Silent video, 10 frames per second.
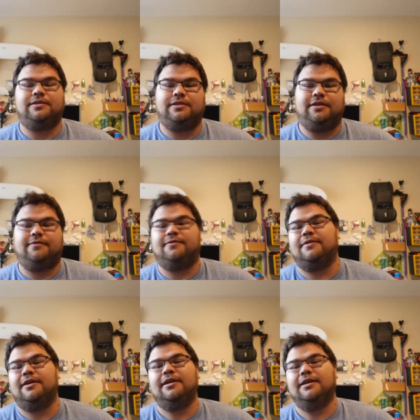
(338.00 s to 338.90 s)
safe,
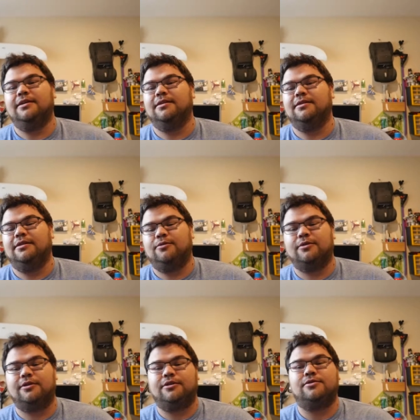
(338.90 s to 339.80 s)
and in
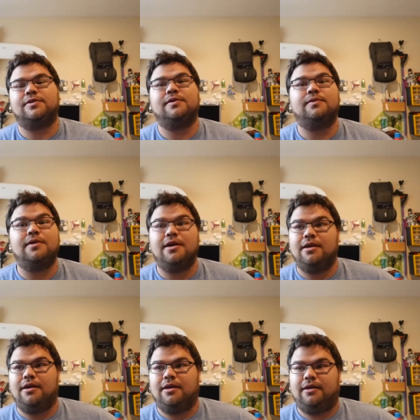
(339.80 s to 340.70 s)
order to do so,
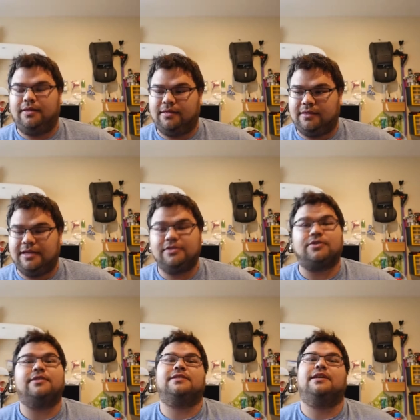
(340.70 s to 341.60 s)
these are
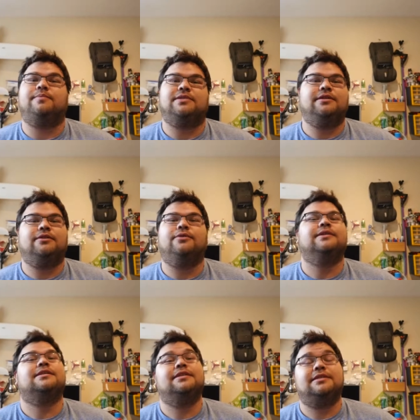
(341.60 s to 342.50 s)
the steps that you're going
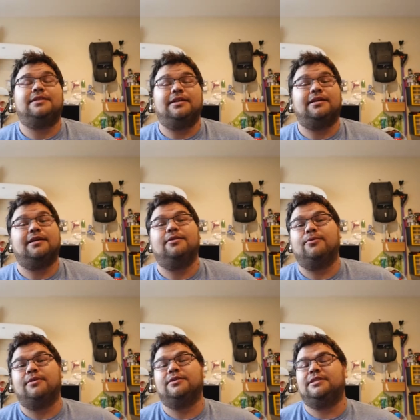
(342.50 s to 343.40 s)
to need to take in
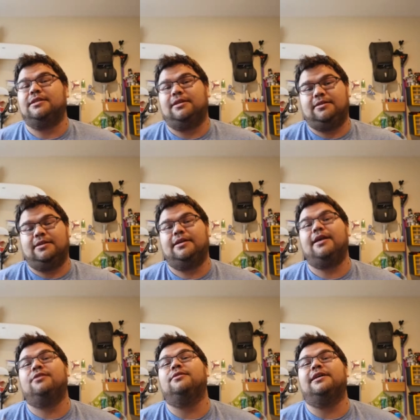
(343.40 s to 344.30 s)
order to, to get
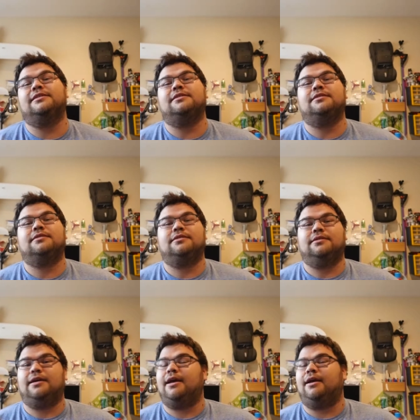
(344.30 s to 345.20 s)
your license,
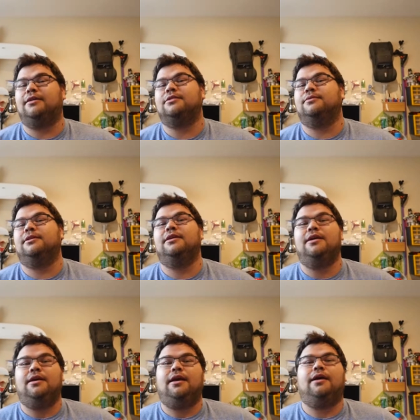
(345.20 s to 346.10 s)
to hang on to it,
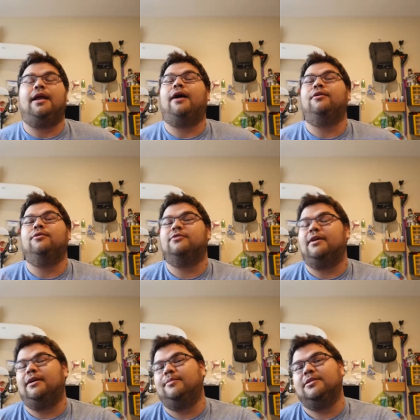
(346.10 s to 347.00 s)
and how you
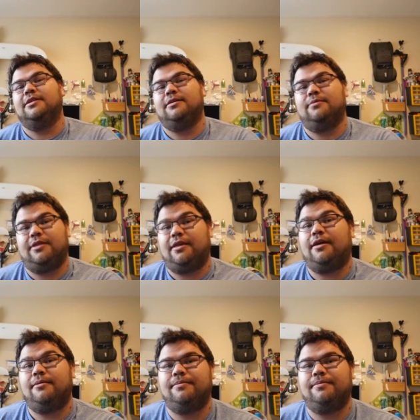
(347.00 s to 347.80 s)
stay up to date with that.